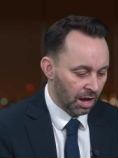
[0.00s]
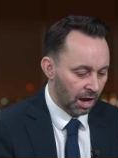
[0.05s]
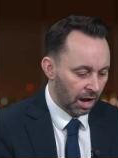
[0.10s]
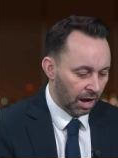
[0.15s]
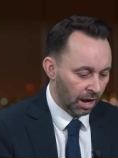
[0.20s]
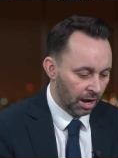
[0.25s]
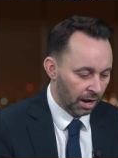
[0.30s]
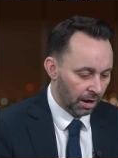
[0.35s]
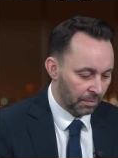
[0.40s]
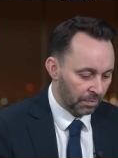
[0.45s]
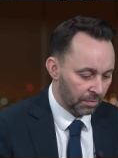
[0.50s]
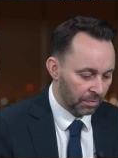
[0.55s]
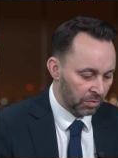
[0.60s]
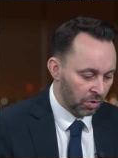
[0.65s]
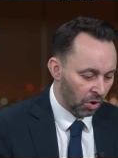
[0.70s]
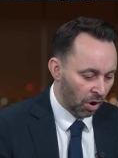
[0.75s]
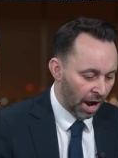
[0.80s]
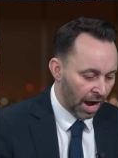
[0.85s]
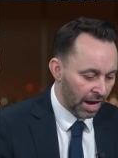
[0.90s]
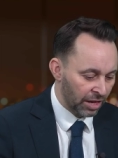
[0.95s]
Um,
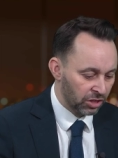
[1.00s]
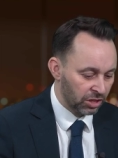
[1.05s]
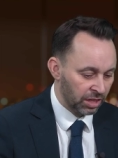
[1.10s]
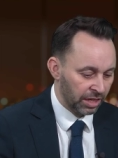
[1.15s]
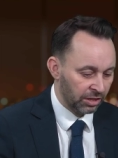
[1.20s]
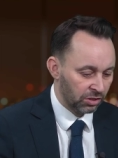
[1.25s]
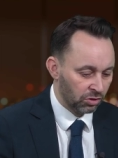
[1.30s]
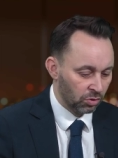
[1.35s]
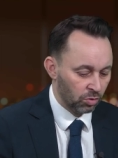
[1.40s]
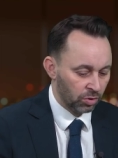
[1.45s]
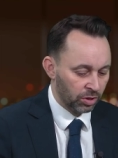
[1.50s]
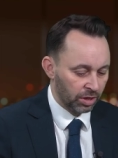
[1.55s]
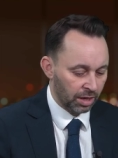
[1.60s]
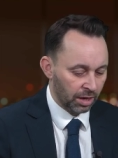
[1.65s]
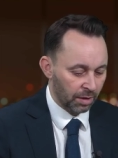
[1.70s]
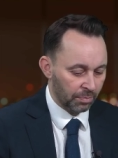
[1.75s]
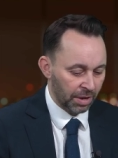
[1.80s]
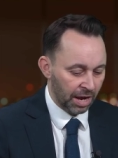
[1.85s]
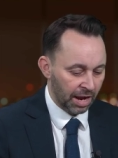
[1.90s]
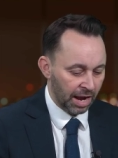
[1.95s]
not actually
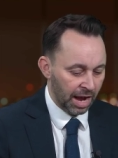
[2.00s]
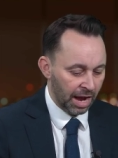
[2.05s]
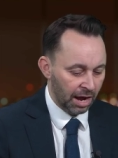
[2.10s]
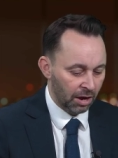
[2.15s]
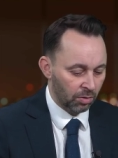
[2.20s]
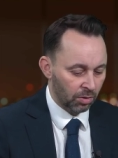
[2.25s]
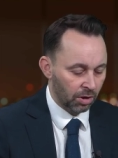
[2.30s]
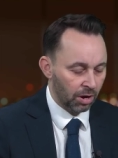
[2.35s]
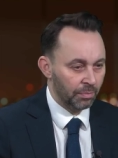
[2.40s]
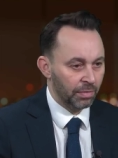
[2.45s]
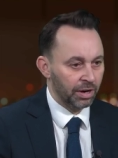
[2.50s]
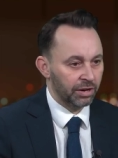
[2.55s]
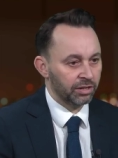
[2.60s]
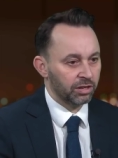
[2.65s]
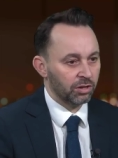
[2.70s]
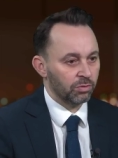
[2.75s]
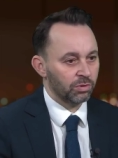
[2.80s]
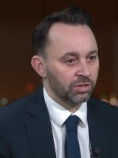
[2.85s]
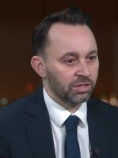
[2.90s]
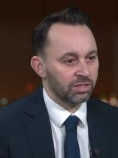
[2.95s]
talking about how
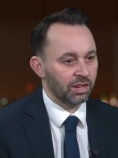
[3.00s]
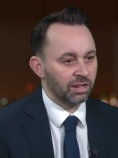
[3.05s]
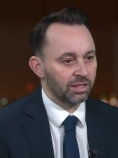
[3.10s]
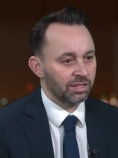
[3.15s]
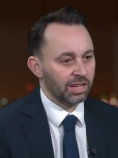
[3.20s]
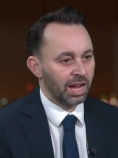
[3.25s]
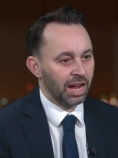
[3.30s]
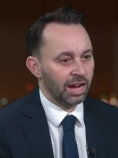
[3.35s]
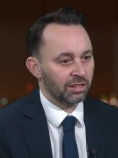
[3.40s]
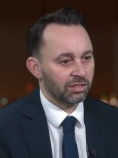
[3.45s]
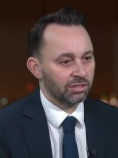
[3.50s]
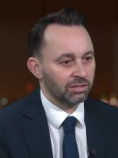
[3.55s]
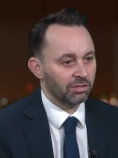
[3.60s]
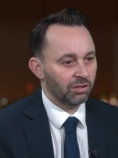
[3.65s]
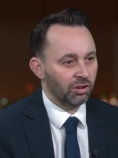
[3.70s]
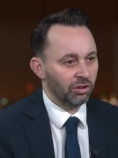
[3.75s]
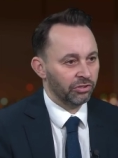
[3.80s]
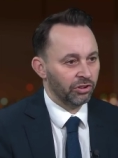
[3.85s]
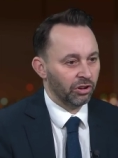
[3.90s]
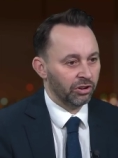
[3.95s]
America was attacked
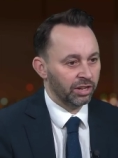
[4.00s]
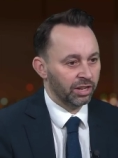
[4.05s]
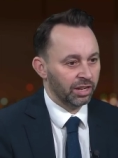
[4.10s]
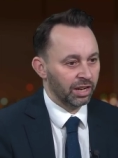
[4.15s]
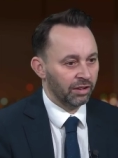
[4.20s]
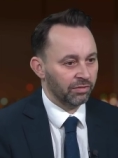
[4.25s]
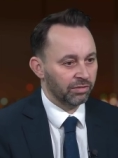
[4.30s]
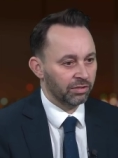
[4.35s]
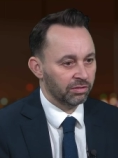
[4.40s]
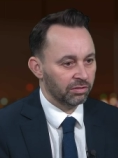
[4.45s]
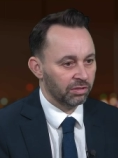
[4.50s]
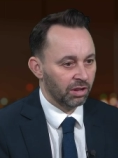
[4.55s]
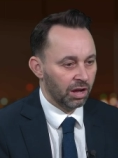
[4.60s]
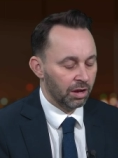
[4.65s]
on 9 11.